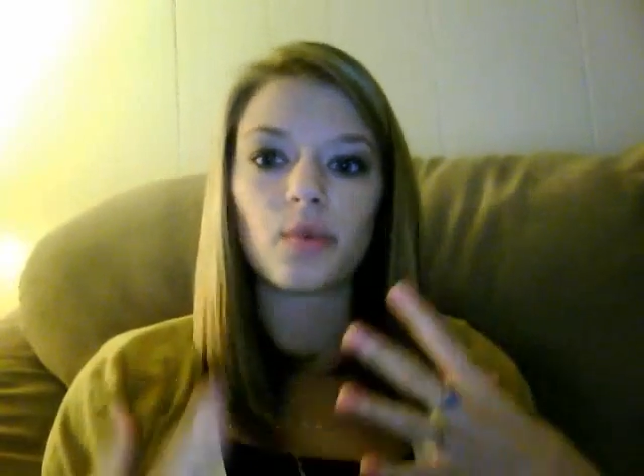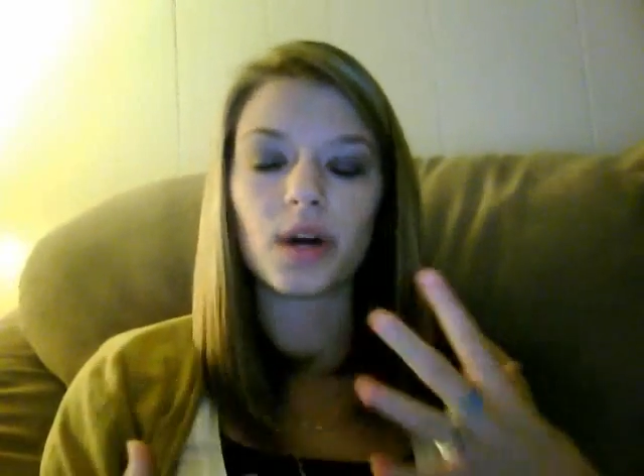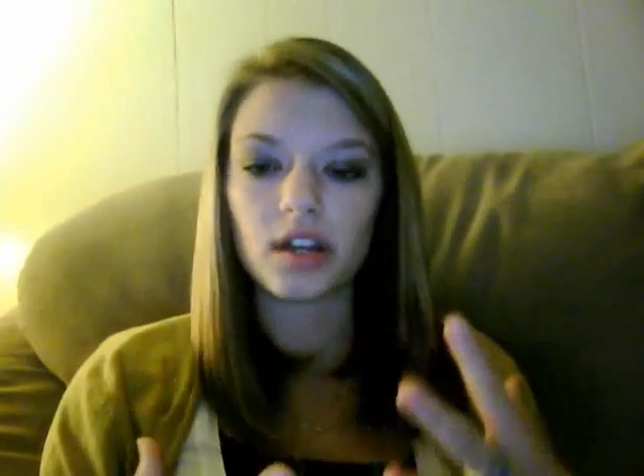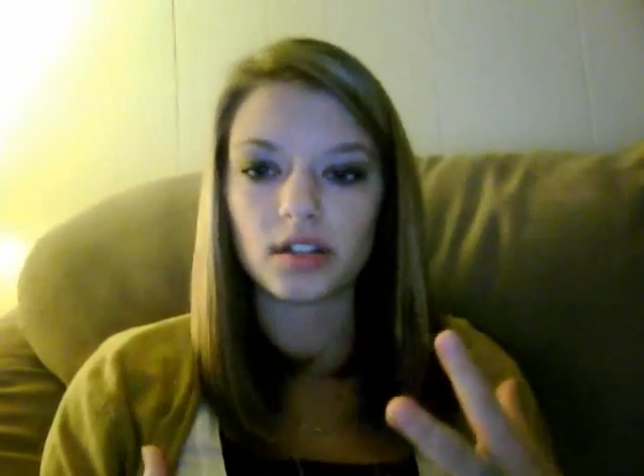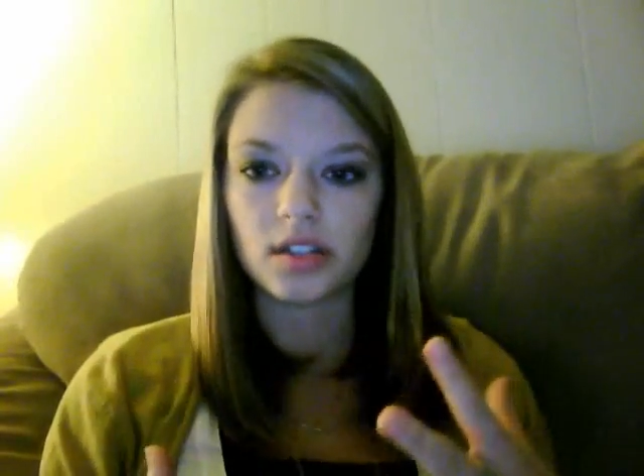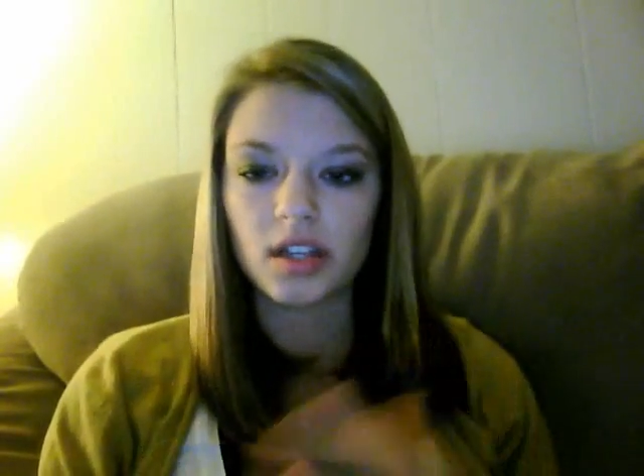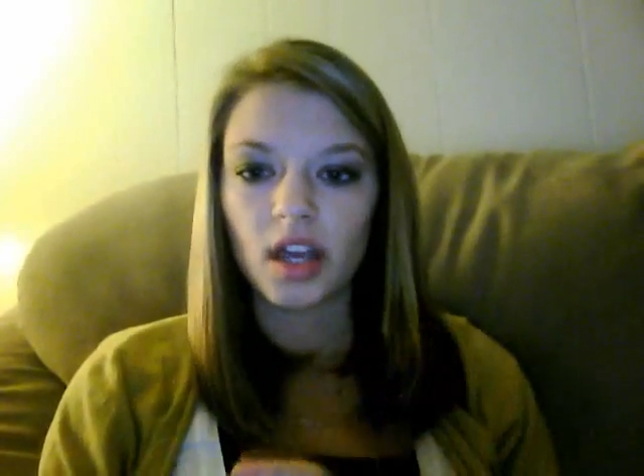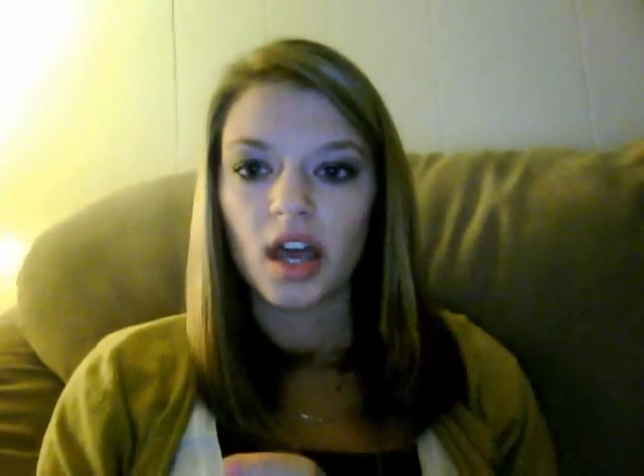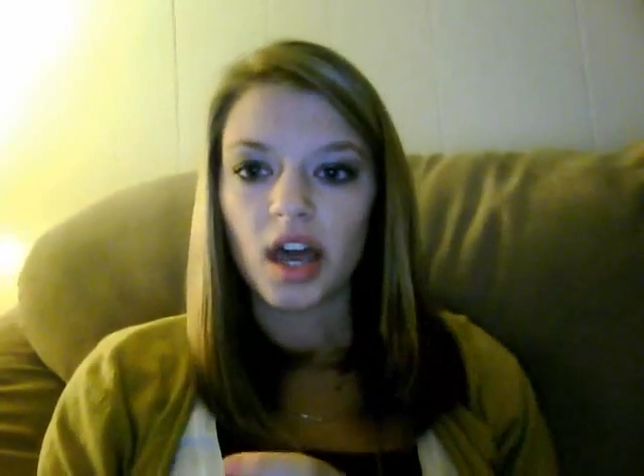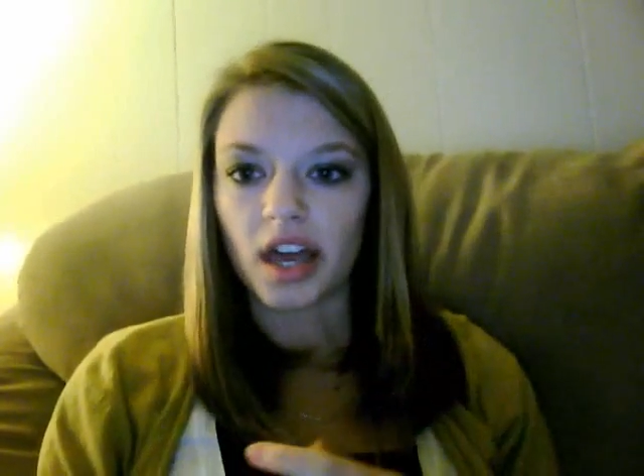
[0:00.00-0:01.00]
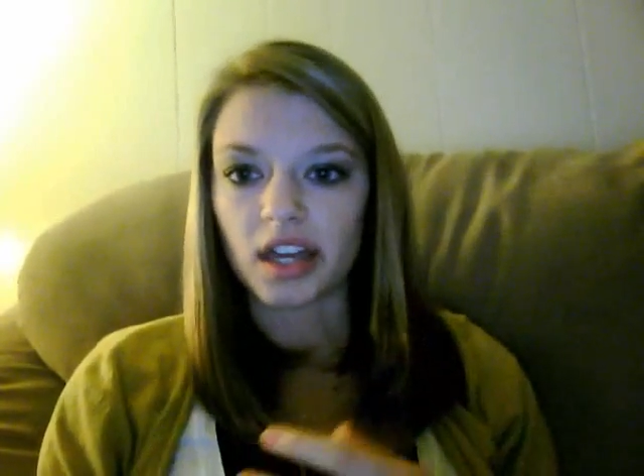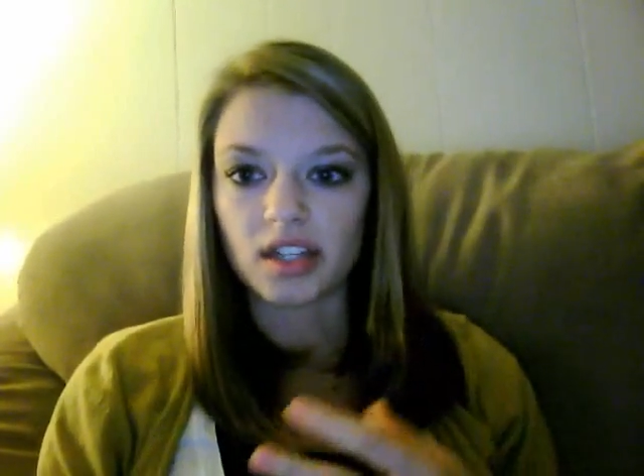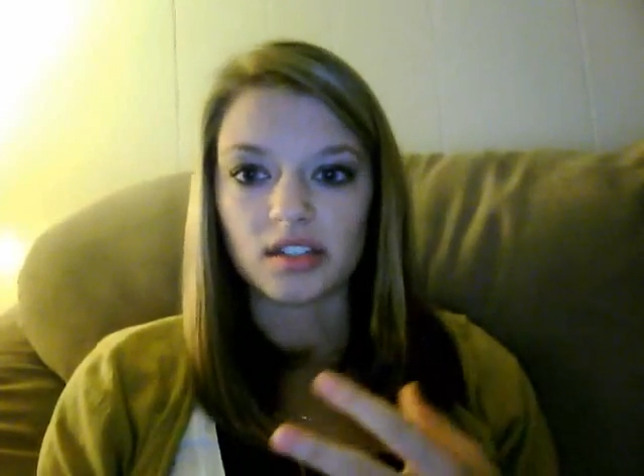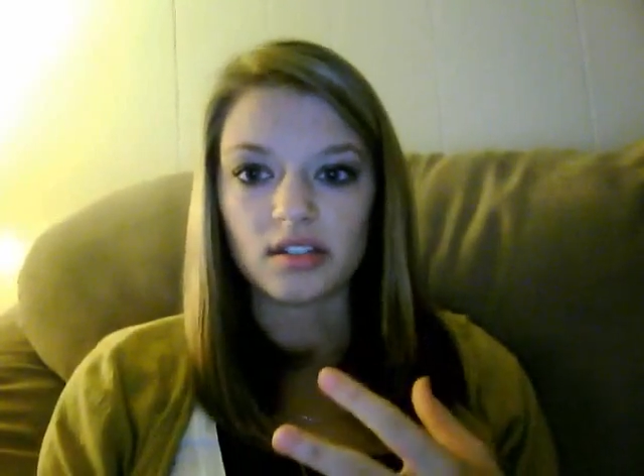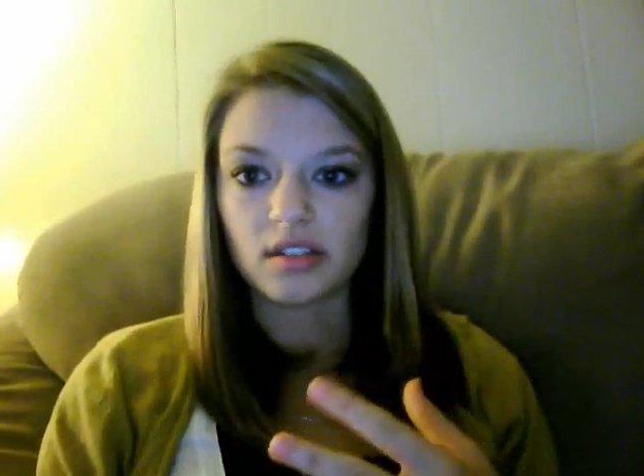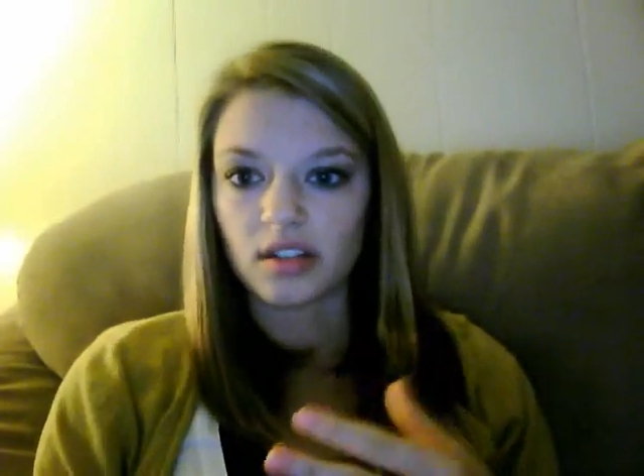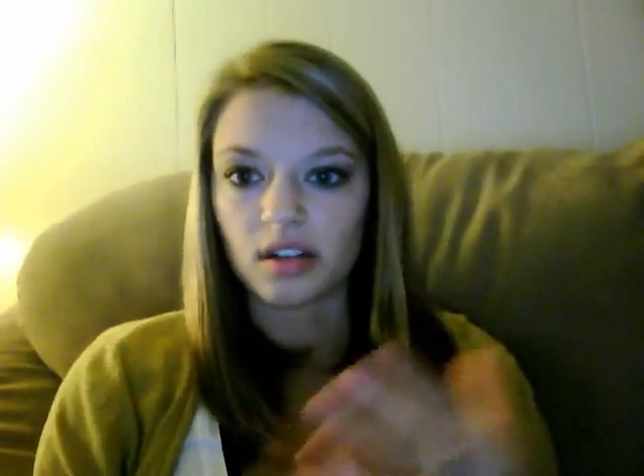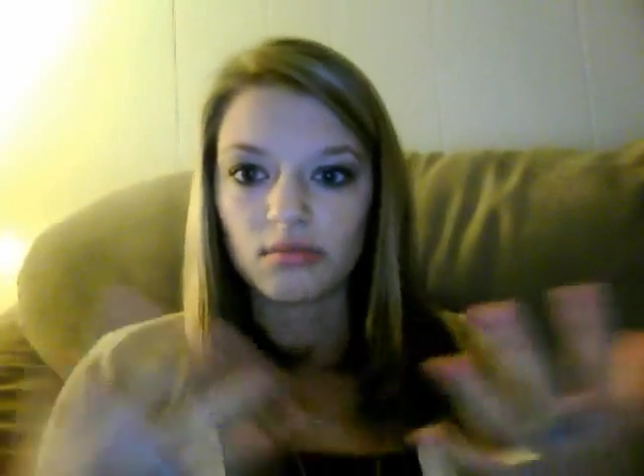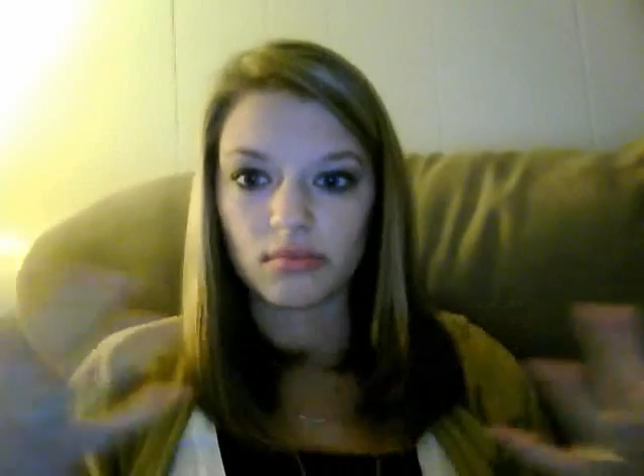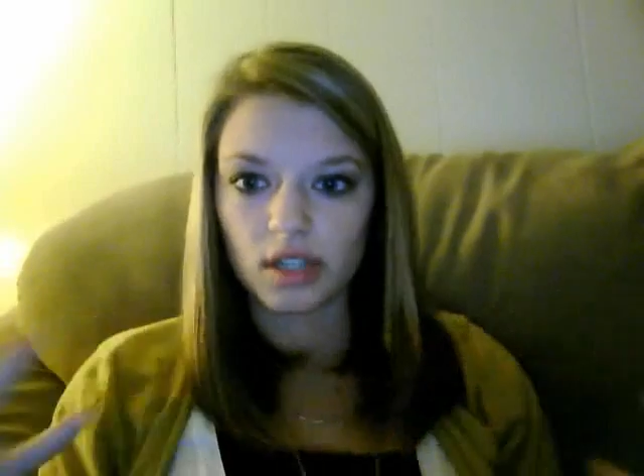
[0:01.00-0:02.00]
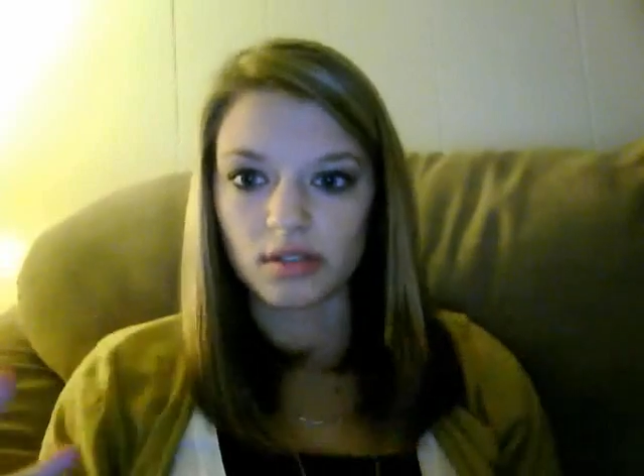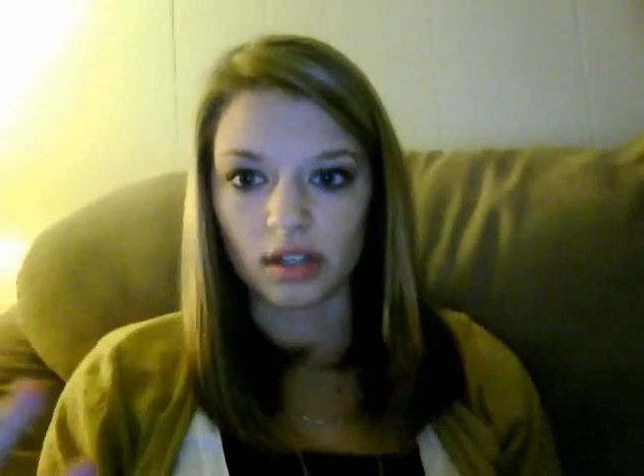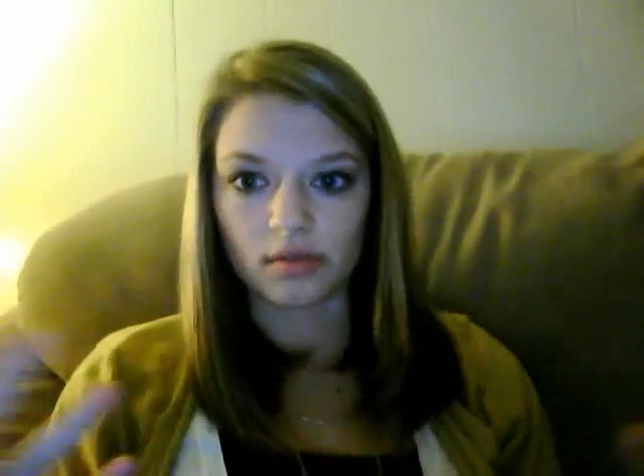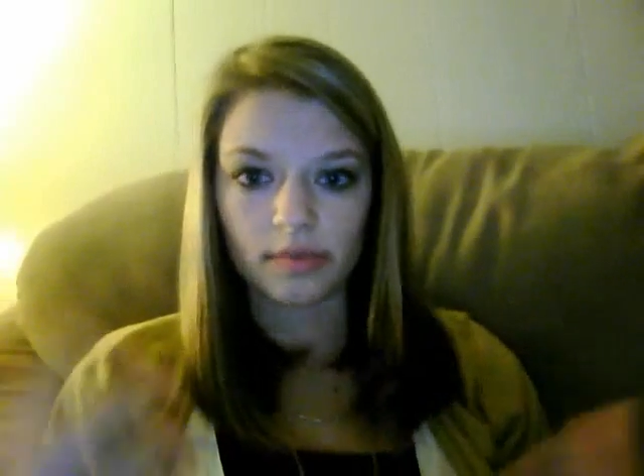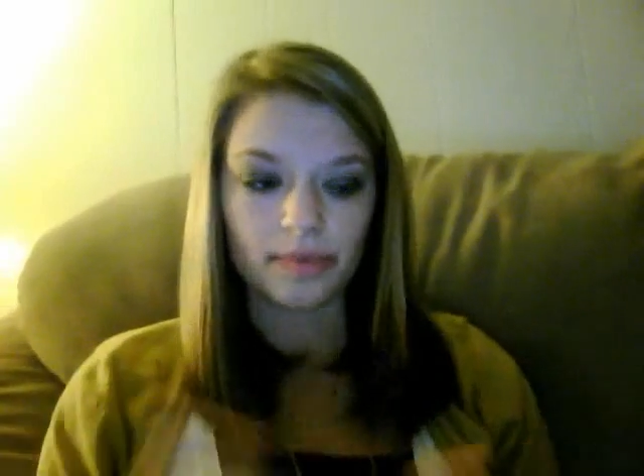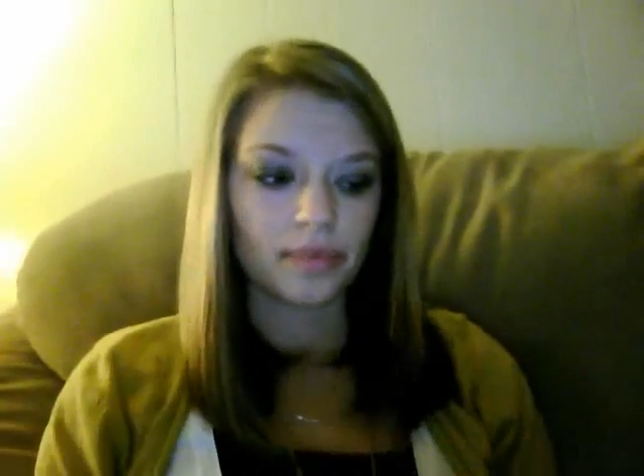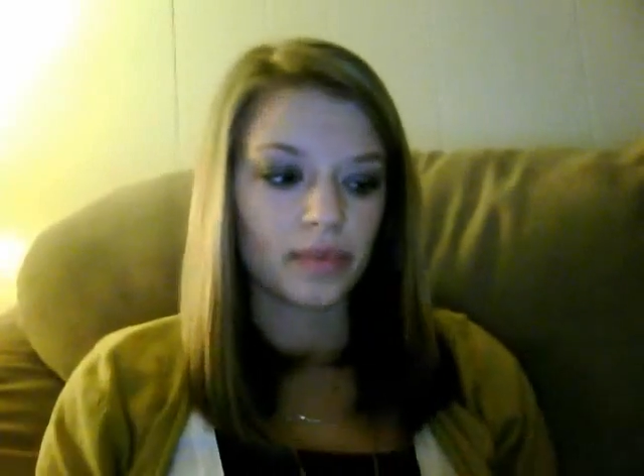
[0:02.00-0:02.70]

words, and, you know, use those.